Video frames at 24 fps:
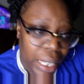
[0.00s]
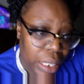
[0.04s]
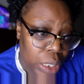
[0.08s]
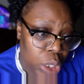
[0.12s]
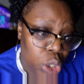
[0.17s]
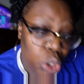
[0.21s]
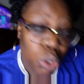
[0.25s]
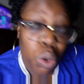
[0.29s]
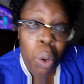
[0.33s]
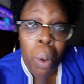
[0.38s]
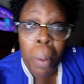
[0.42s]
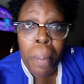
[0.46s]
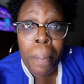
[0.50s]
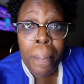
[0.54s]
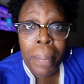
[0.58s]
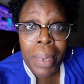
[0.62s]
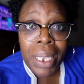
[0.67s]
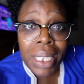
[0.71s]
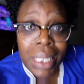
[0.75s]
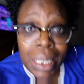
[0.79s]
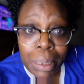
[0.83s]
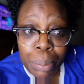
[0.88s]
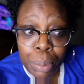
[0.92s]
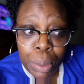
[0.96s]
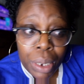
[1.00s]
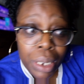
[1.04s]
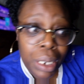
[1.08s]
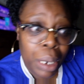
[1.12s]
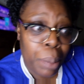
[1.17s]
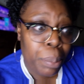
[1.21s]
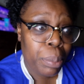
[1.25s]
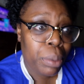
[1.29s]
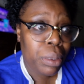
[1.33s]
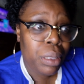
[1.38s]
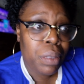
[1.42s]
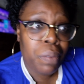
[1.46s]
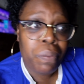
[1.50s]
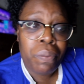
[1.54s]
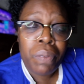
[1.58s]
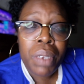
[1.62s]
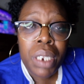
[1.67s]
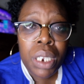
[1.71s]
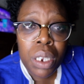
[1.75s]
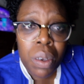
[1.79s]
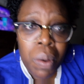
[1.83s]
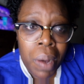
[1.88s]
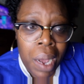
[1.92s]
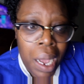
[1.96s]
And he told me to pray. And I put the
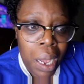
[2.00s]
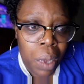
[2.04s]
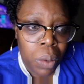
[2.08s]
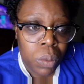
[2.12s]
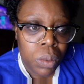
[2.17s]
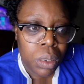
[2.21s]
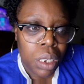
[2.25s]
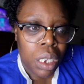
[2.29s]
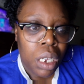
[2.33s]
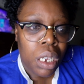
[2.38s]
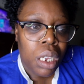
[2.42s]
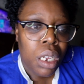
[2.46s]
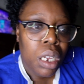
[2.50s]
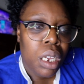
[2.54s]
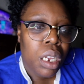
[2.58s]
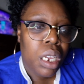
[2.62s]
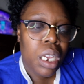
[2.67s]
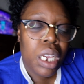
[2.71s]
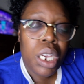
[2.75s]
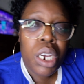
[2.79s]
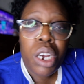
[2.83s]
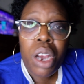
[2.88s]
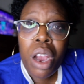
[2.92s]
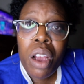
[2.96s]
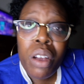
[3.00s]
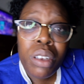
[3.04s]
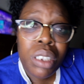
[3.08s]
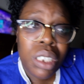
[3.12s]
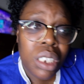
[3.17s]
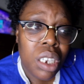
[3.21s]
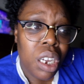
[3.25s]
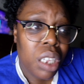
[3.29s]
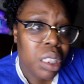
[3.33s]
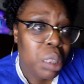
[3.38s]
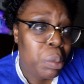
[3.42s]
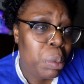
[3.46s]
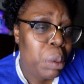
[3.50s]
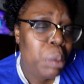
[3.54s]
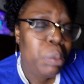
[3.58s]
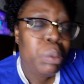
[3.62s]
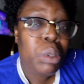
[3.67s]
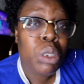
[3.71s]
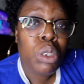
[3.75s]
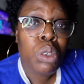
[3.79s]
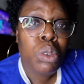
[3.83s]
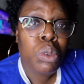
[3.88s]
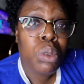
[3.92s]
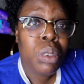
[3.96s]
video out encouraging other people
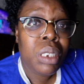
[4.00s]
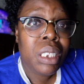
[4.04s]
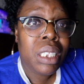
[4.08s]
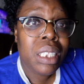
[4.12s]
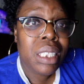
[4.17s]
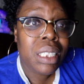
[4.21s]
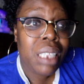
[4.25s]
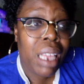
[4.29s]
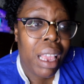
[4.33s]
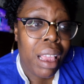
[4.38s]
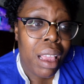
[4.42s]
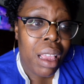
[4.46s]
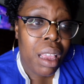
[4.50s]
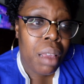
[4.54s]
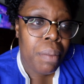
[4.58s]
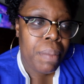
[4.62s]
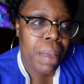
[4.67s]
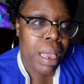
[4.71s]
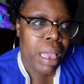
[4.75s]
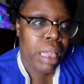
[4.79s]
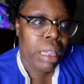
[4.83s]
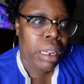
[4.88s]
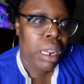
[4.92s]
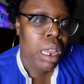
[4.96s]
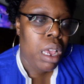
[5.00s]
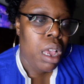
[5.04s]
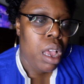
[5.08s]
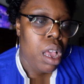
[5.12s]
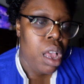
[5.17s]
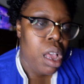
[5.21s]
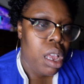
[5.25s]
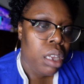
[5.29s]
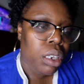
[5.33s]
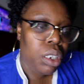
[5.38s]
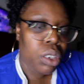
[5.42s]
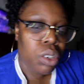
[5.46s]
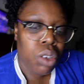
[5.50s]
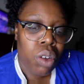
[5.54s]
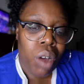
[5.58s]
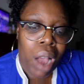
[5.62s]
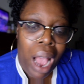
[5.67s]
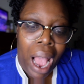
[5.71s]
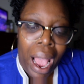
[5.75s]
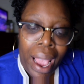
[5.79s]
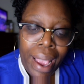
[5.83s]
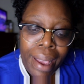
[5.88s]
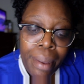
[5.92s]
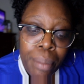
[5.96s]
to do the same. And, you know,
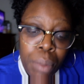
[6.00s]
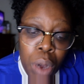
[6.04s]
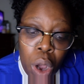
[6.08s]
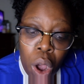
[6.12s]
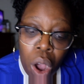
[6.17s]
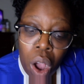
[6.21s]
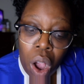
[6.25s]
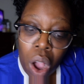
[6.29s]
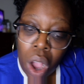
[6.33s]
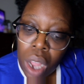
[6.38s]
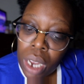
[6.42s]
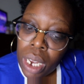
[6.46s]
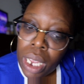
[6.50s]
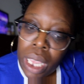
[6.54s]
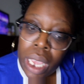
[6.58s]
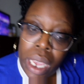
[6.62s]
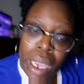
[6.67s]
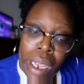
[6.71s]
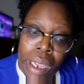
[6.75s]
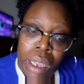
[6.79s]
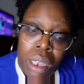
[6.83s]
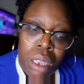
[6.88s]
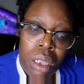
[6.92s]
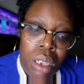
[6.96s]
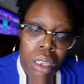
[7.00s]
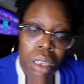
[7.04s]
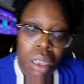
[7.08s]
I am calling